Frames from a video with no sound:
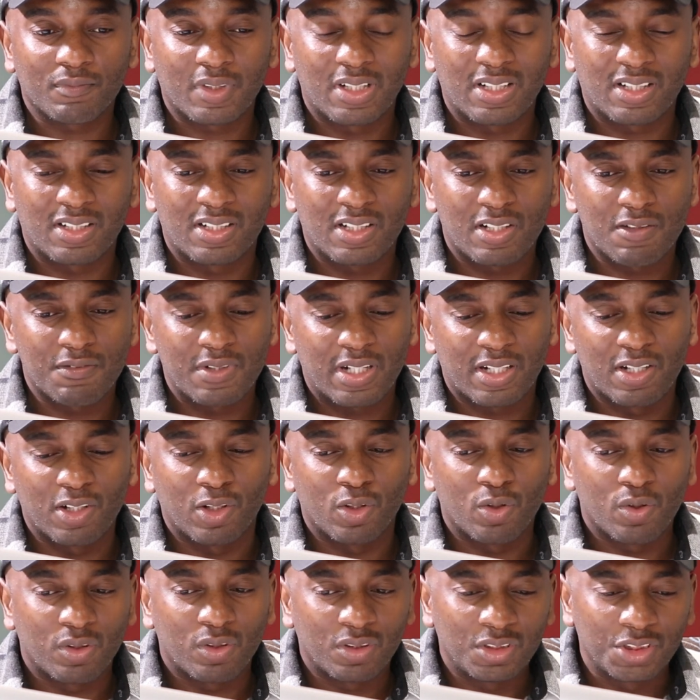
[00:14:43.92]
kind of like a
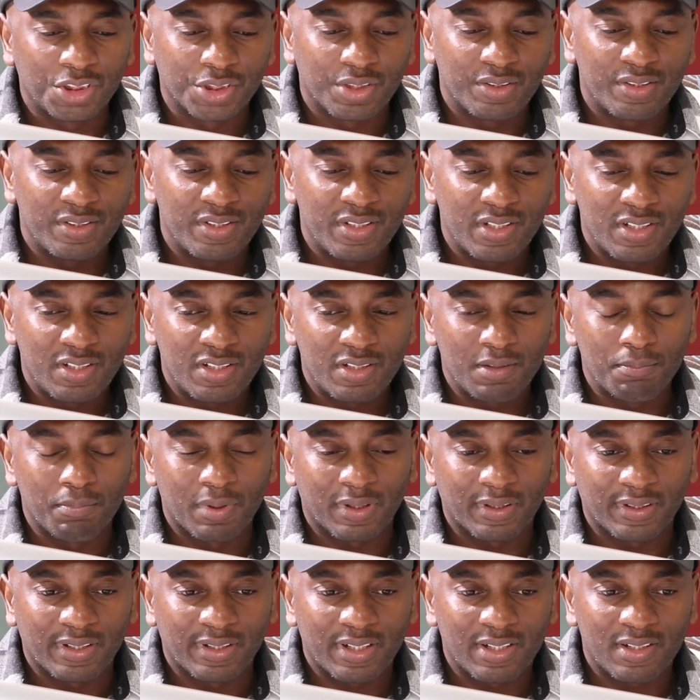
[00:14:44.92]
long journey,
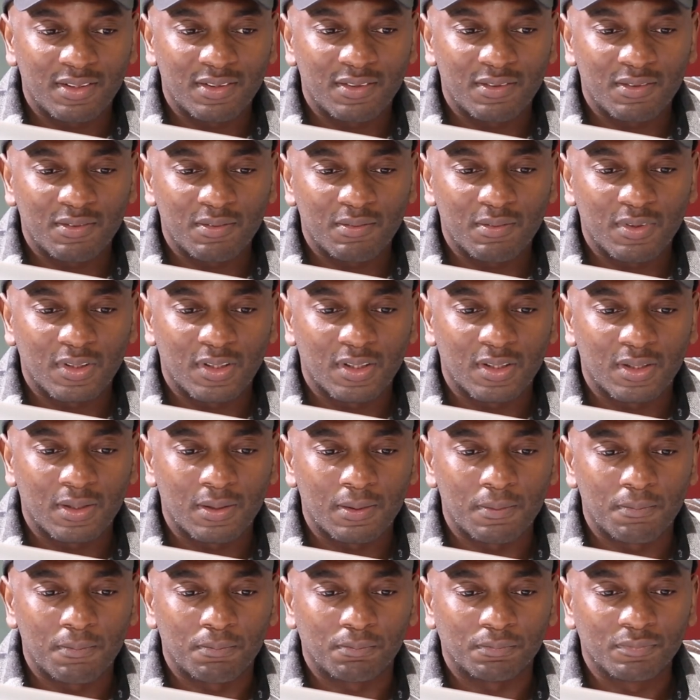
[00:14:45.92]
but then
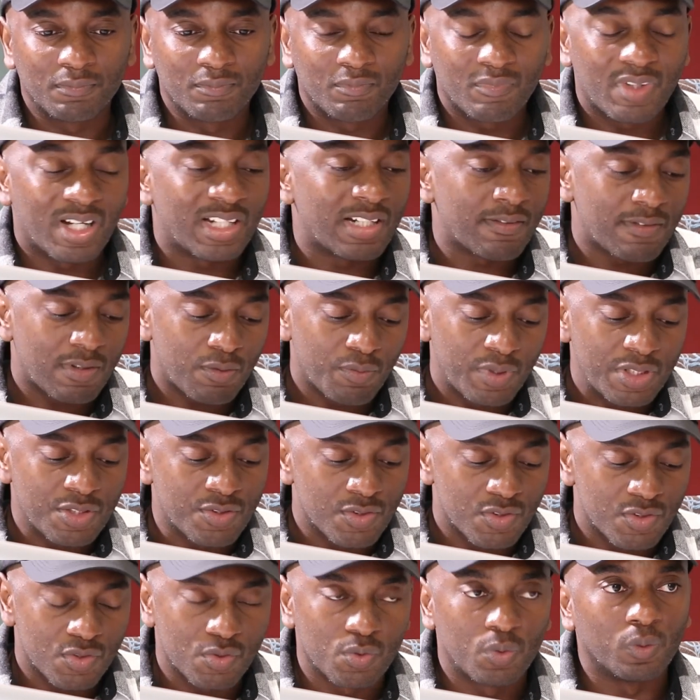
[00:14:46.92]
I never went
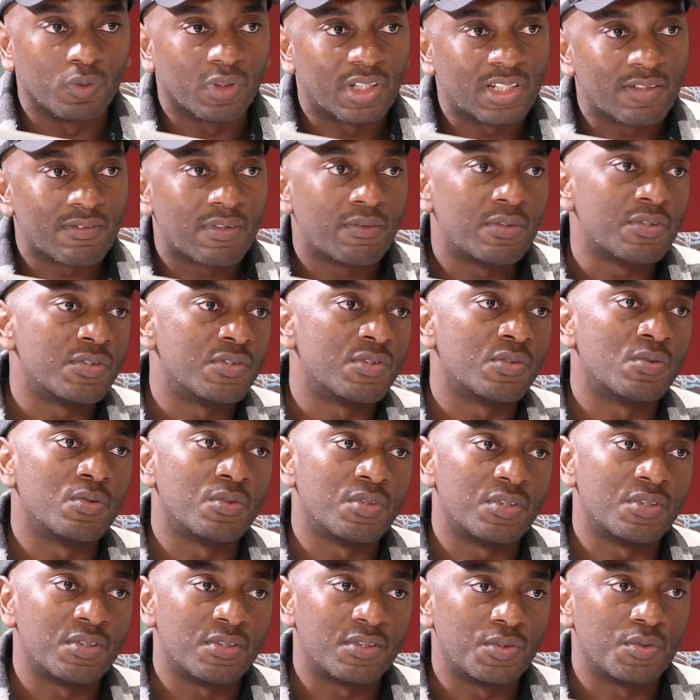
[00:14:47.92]
to school.
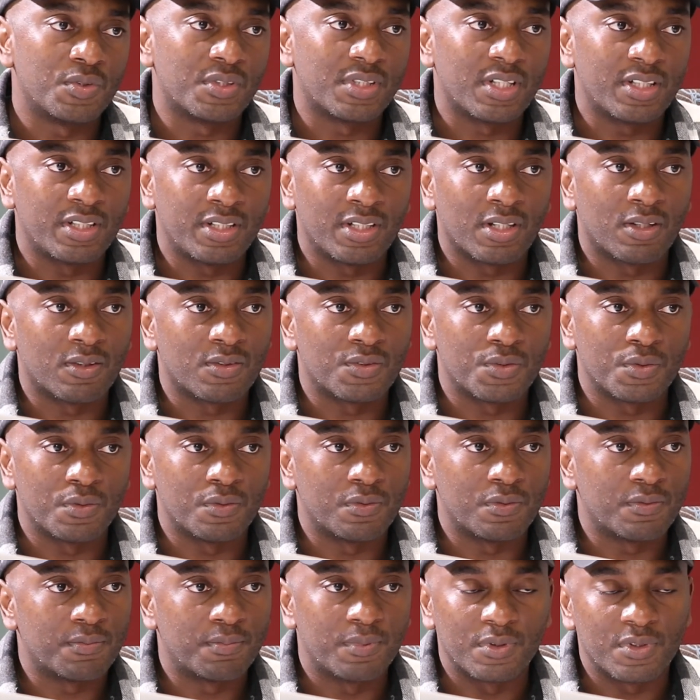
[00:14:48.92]
To study how
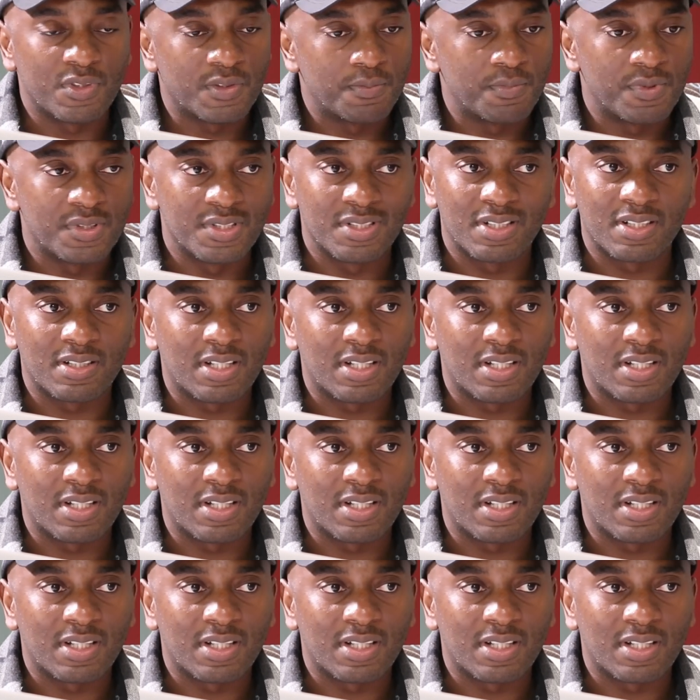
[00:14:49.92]
to produce music.